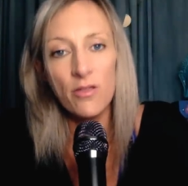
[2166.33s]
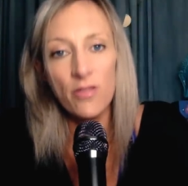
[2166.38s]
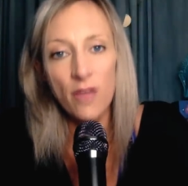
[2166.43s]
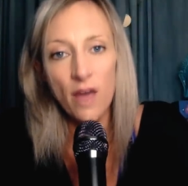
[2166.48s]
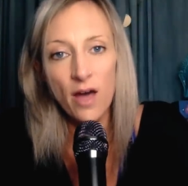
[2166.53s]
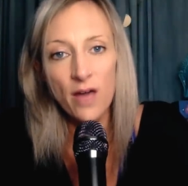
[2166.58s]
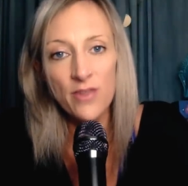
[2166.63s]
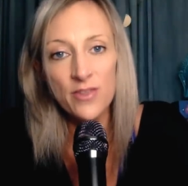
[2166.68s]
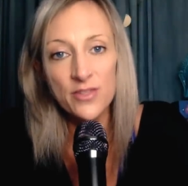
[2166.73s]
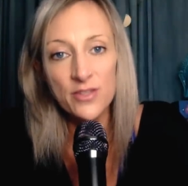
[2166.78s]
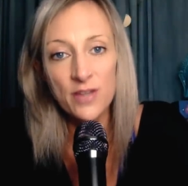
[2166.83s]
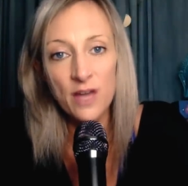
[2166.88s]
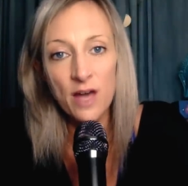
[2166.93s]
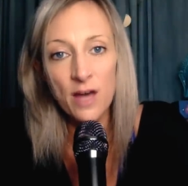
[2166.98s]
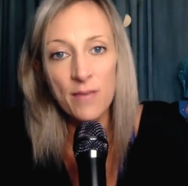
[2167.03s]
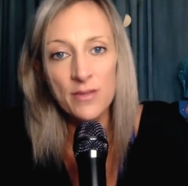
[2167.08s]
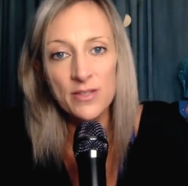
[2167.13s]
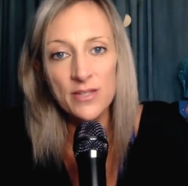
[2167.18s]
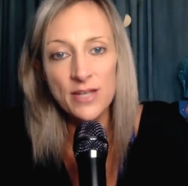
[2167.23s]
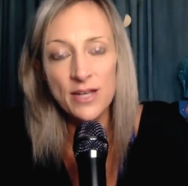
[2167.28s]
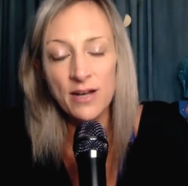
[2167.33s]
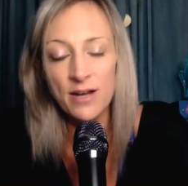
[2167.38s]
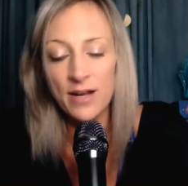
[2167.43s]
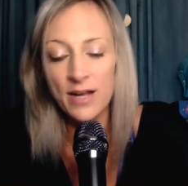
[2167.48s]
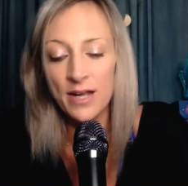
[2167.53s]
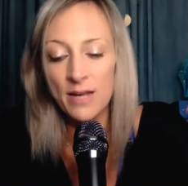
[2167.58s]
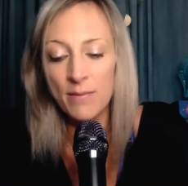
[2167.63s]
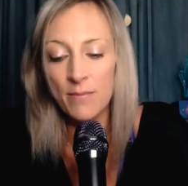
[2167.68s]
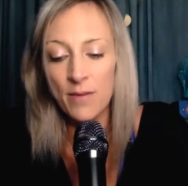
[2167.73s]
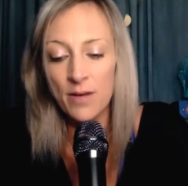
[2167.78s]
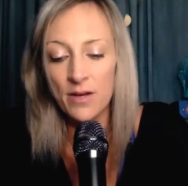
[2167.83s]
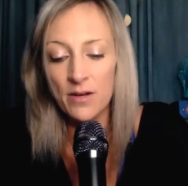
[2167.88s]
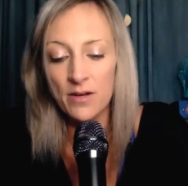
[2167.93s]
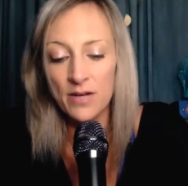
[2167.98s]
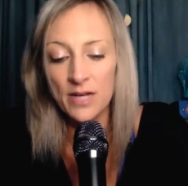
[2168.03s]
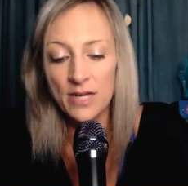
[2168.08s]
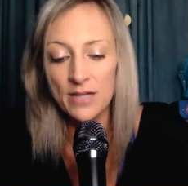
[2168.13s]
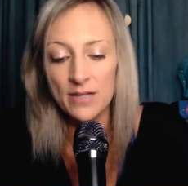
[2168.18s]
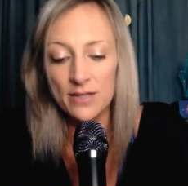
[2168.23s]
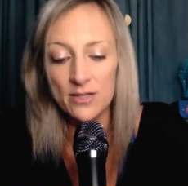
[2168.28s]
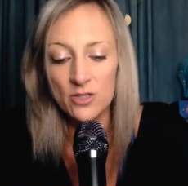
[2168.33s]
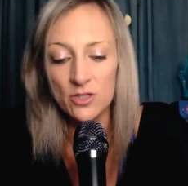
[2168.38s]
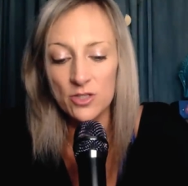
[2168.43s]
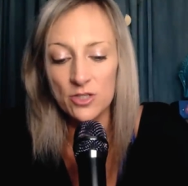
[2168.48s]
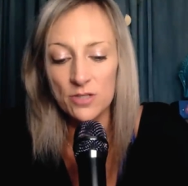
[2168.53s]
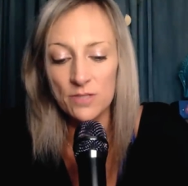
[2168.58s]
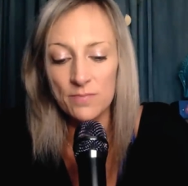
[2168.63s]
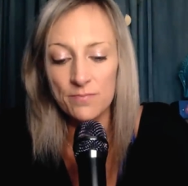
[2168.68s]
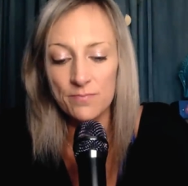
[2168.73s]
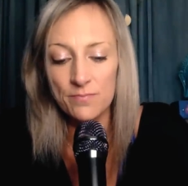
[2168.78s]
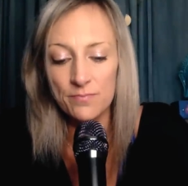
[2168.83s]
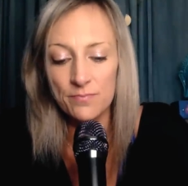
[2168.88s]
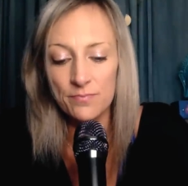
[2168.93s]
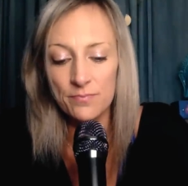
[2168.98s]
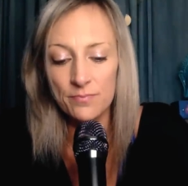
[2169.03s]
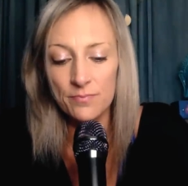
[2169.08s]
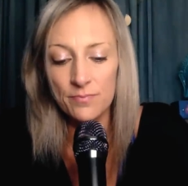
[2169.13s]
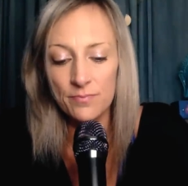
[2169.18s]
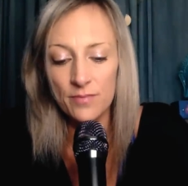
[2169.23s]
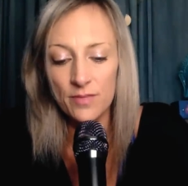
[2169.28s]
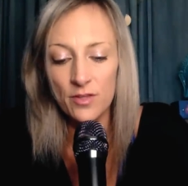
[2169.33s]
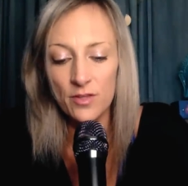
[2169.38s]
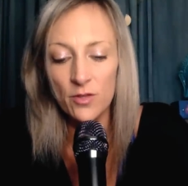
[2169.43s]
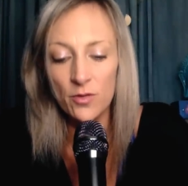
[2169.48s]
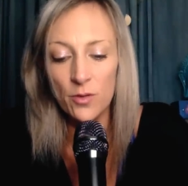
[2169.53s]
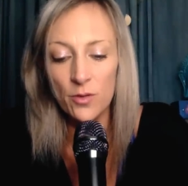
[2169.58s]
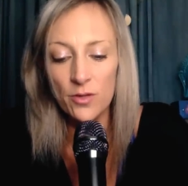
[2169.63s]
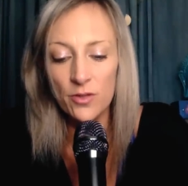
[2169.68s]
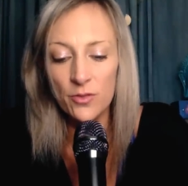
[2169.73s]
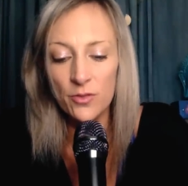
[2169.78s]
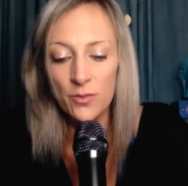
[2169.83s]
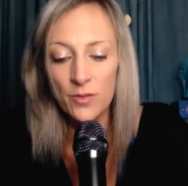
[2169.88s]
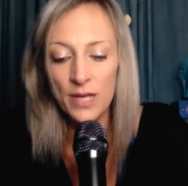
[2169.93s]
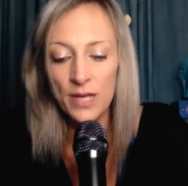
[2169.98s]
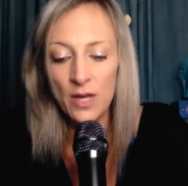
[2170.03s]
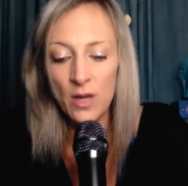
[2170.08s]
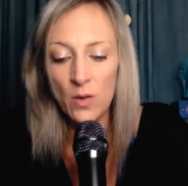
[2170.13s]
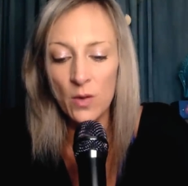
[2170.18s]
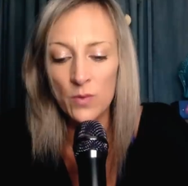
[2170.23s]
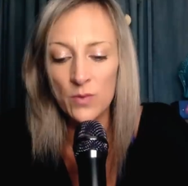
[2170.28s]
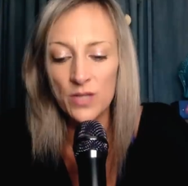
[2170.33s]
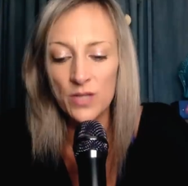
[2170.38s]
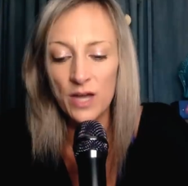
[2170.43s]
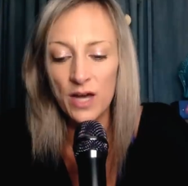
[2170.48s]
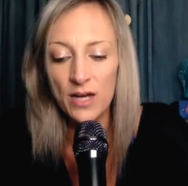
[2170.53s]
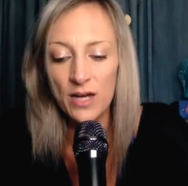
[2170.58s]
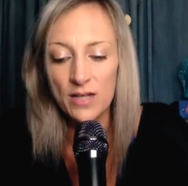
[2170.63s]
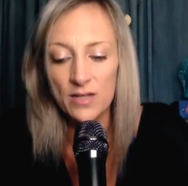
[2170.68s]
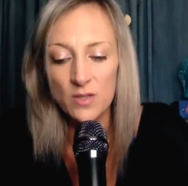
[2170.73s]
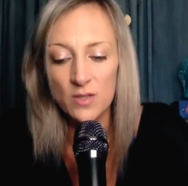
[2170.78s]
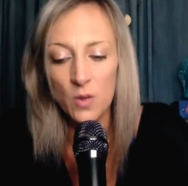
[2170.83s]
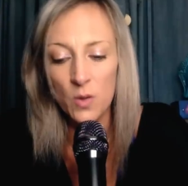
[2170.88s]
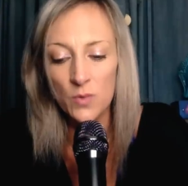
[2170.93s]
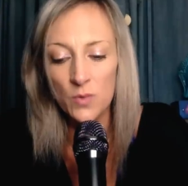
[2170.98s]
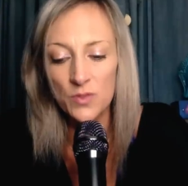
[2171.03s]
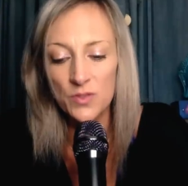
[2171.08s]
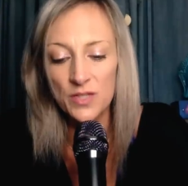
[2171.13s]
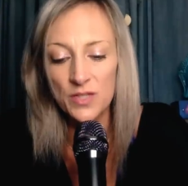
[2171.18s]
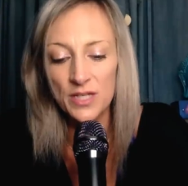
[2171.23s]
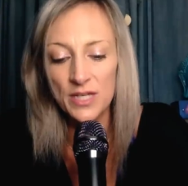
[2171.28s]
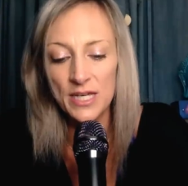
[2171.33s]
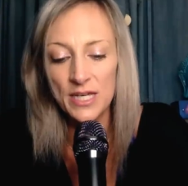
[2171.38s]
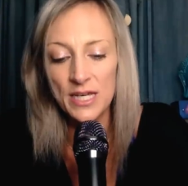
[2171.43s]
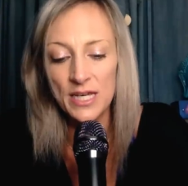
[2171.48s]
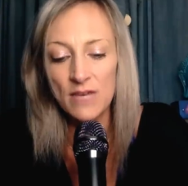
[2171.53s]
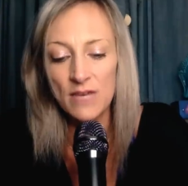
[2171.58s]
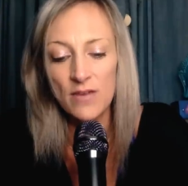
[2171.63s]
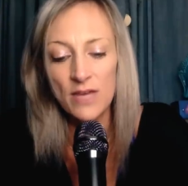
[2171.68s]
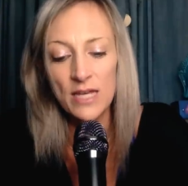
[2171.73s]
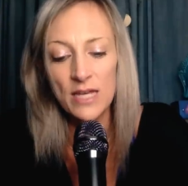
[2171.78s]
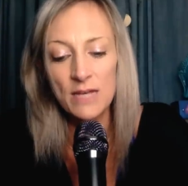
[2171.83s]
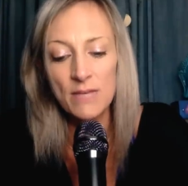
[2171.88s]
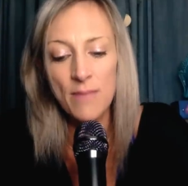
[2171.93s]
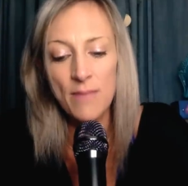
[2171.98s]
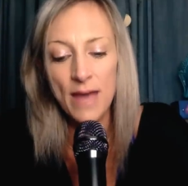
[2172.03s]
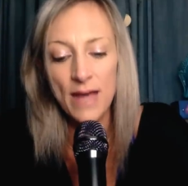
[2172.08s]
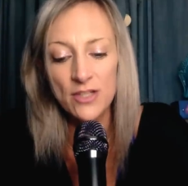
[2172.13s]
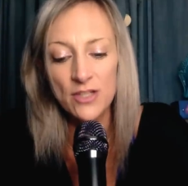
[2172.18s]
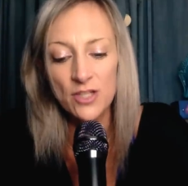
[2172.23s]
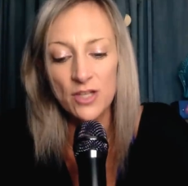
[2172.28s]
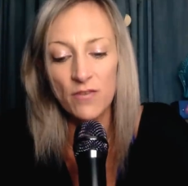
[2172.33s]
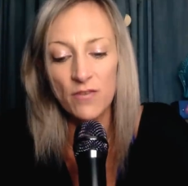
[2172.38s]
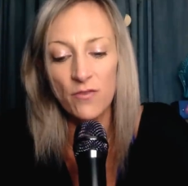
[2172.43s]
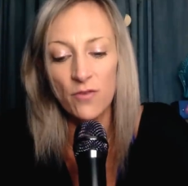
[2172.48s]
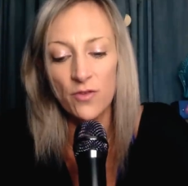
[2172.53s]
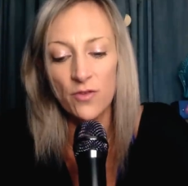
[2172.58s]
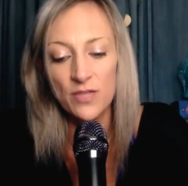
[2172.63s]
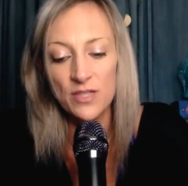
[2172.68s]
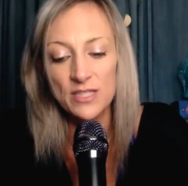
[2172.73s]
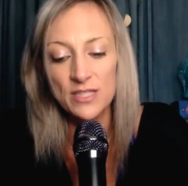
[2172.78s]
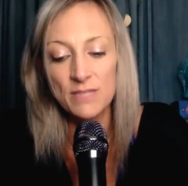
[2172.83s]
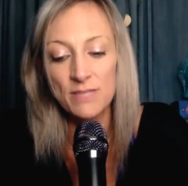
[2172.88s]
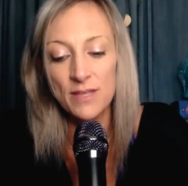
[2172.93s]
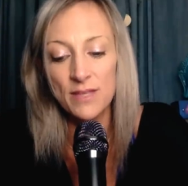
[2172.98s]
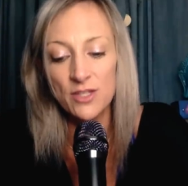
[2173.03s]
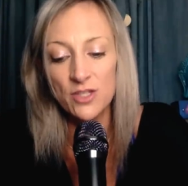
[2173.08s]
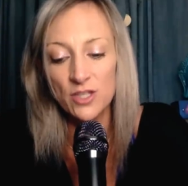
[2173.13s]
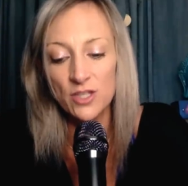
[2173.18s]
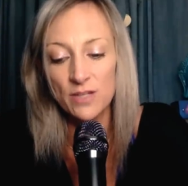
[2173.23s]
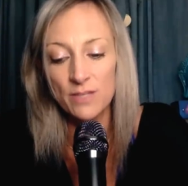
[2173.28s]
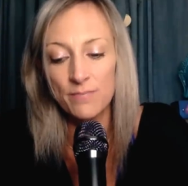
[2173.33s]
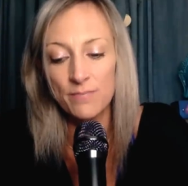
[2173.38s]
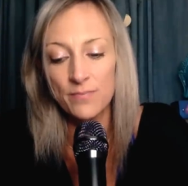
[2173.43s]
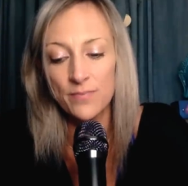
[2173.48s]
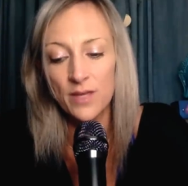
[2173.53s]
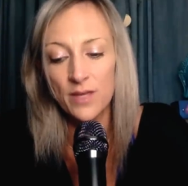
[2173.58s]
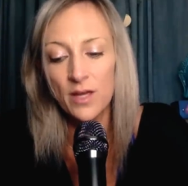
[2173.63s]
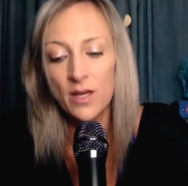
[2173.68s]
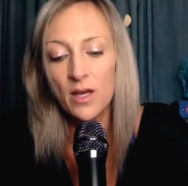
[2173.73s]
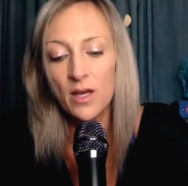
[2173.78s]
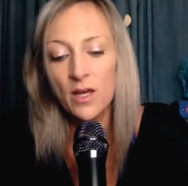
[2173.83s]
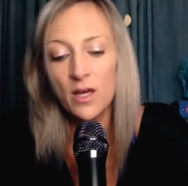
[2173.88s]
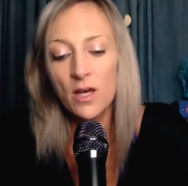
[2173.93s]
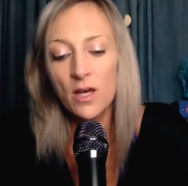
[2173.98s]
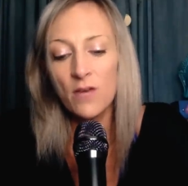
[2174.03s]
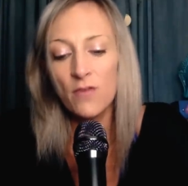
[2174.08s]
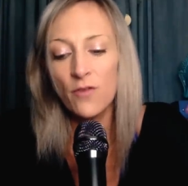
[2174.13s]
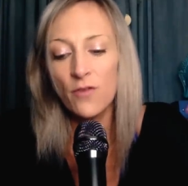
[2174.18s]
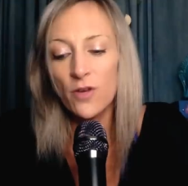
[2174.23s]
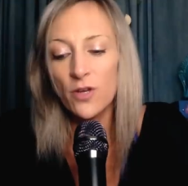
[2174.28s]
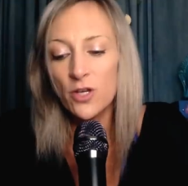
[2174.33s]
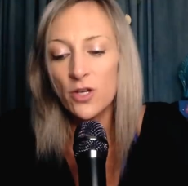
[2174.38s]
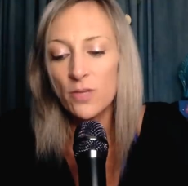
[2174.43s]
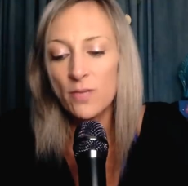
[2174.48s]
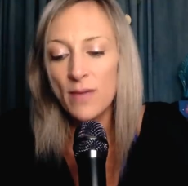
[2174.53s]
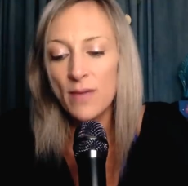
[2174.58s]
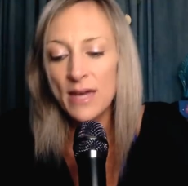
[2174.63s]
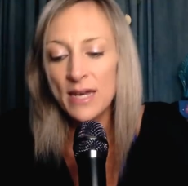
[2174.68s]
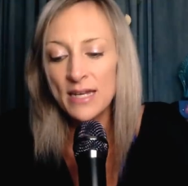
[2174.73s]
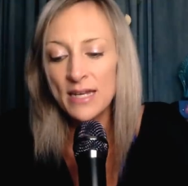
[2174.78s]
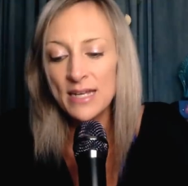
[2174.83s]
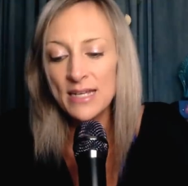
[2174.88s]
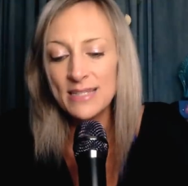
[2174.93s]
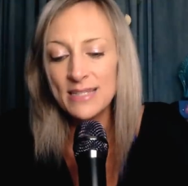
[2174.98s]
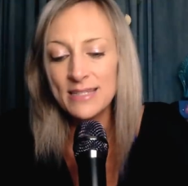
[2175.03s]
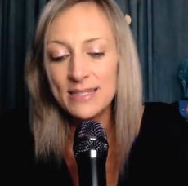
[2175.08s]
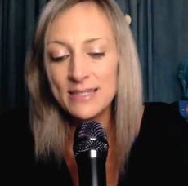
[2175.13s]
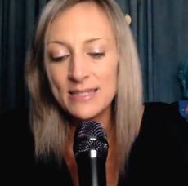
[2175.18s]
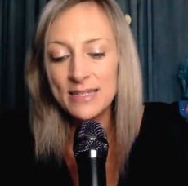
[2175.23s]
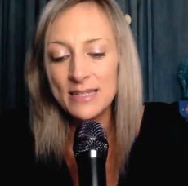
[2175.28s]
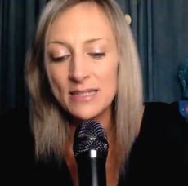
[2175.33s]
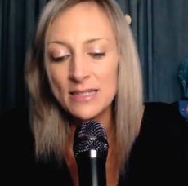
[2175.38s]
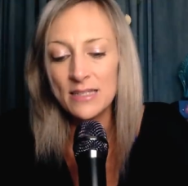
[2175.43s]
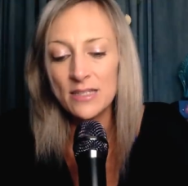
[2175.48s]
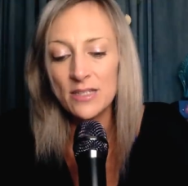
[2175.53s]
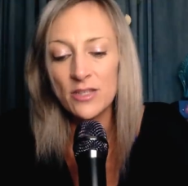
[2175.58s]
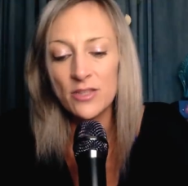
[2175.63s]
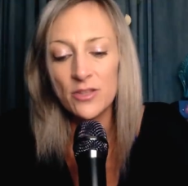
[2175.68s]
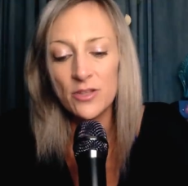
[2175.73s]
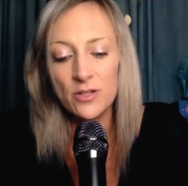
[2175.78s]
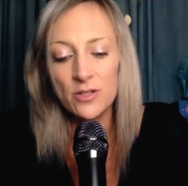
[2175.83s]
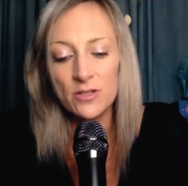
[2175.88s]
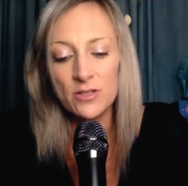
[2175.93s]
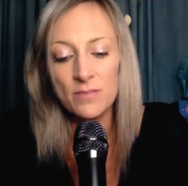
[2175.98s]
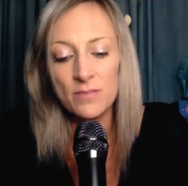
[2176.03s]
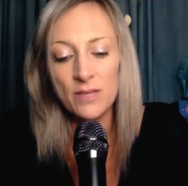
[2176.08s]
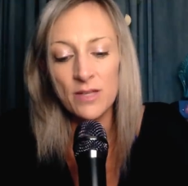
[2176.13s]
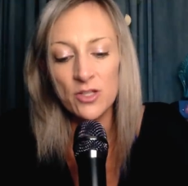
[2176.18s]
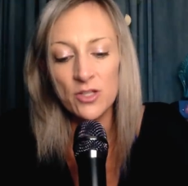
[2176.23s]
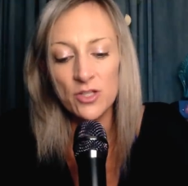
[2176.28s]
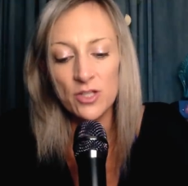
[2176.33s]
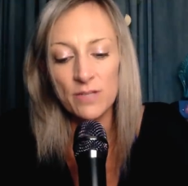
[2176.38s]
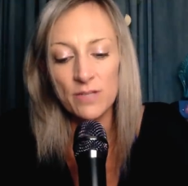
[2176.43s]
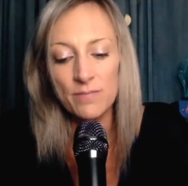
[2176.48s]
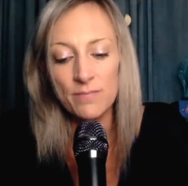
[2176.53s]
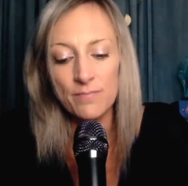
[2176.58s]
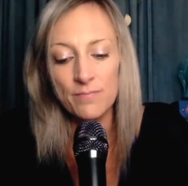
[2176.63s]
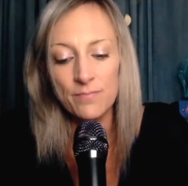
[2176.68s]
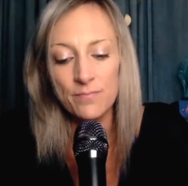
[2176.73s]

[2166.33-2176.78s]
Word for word: Thoth's, commentary in modern English. The Lord Three Aruntanas holds the key of hidden magic for this dimension. For humanity is still in a third dimension.